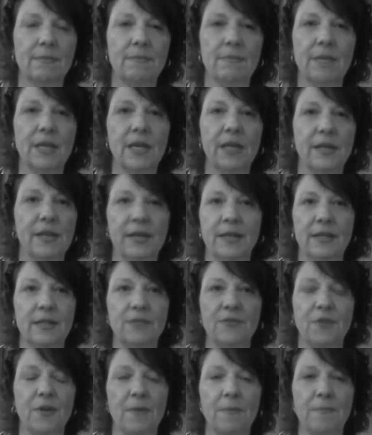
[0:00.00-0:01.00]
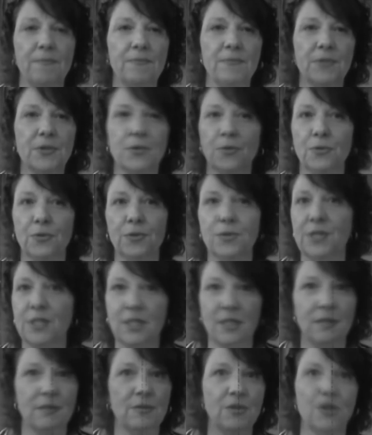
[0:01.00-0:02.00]
killings from schools
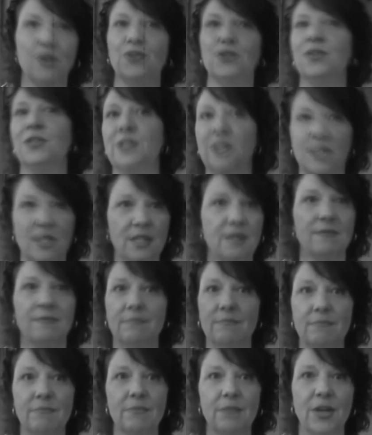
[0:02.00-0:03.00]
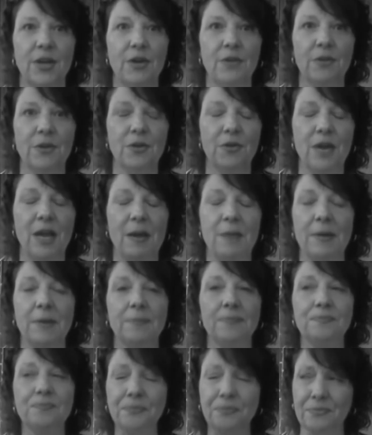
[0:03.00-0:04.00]
to churches to, you name
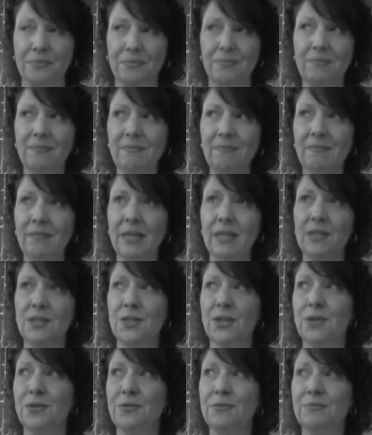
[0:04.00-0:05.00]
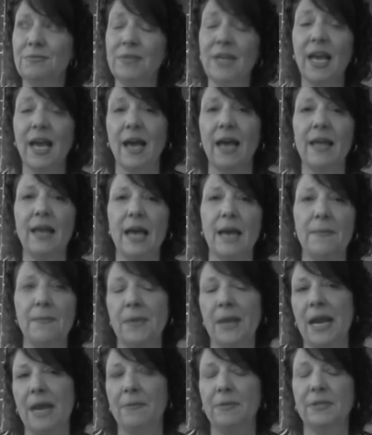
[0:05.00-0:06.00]
it. So, yeah,
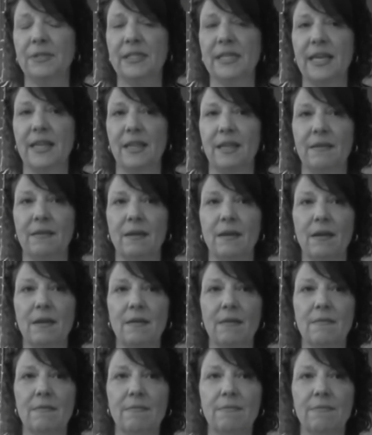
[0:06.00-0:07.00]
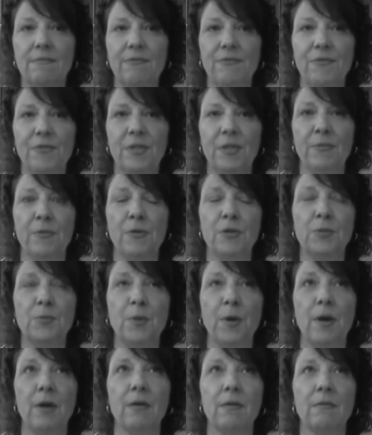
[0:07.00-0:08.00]
I would say that for the most
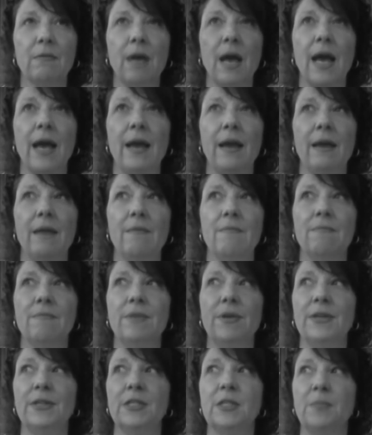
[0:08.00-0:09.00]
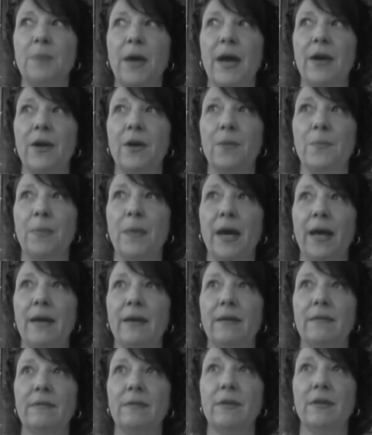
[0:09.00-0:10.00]
part, I am inspired
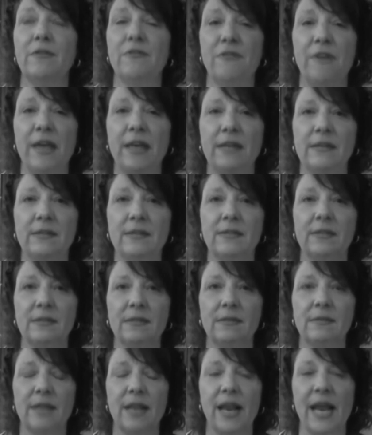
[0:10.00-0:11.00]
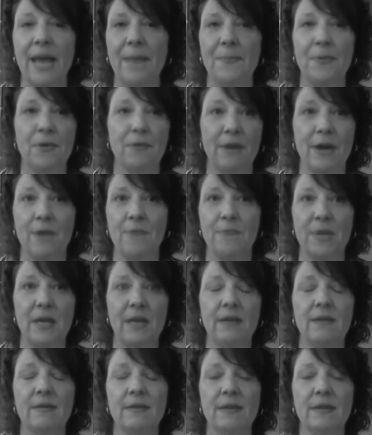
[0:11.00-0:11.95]
by events that happen around me,